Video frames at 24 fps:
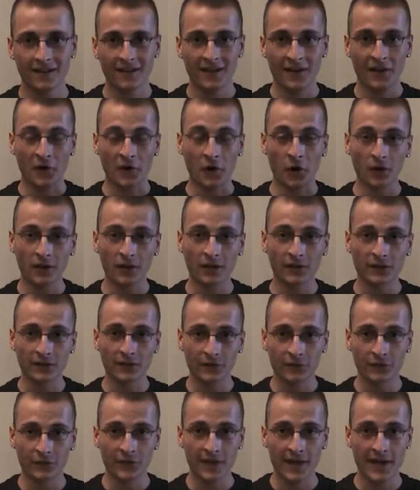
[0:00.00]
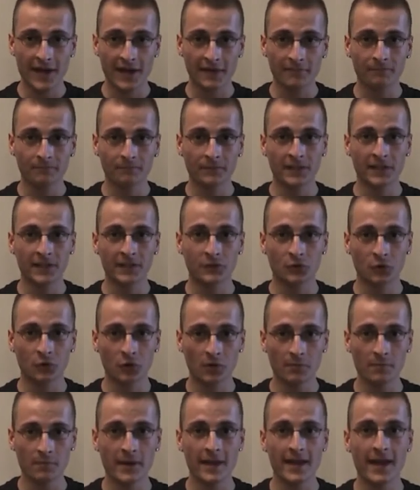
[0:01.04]
Honestly saying, it took
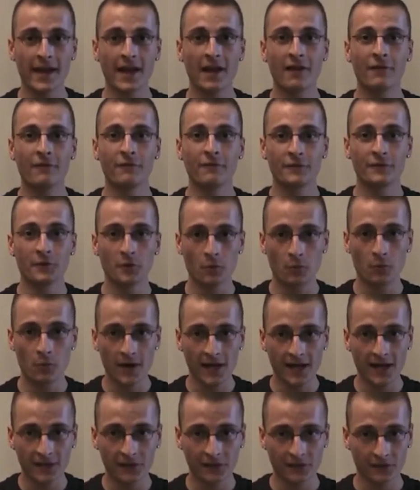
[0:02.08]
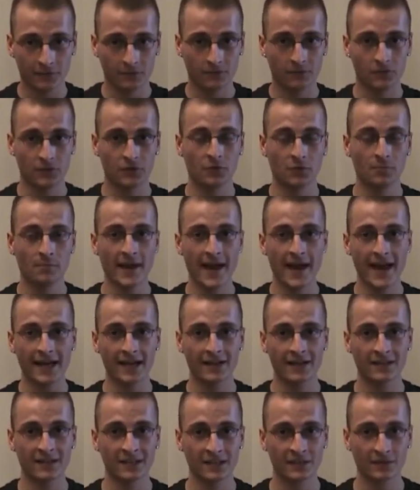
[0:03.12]
me a few weeks to make
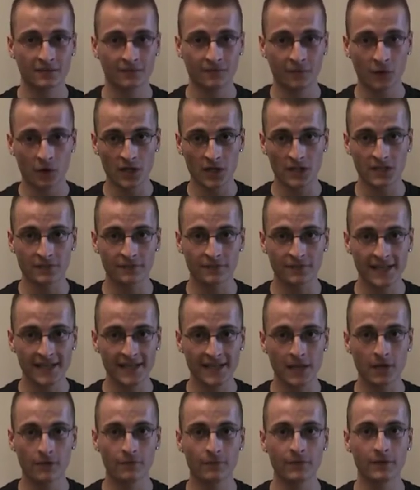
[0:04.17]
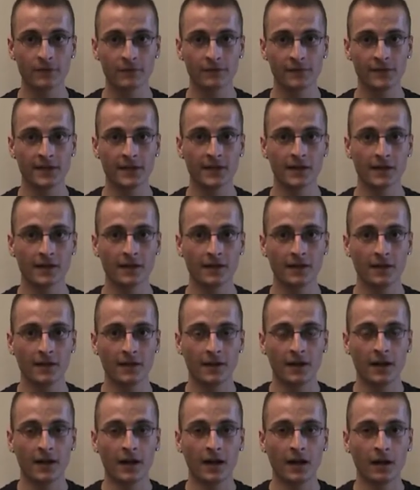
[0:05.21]
this first video with, here,
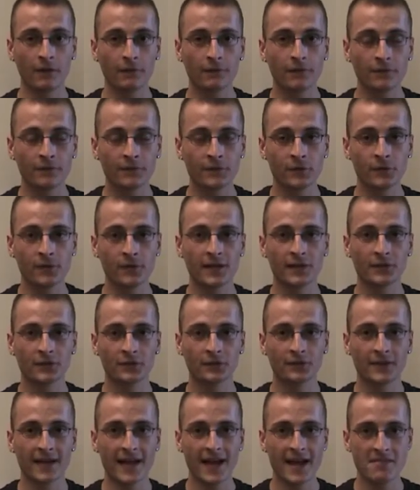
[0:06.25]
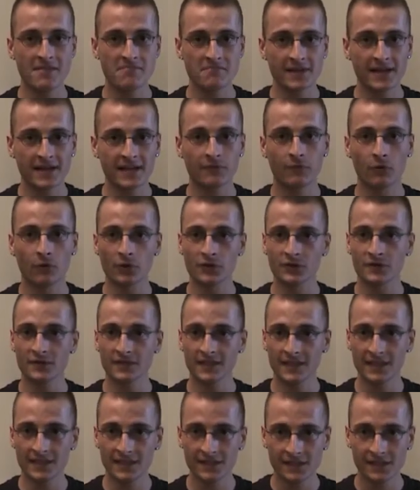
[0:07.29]
uh, with you here today. It wasn't
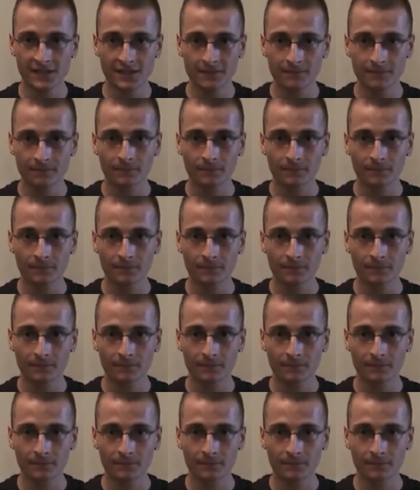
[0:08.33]
easy,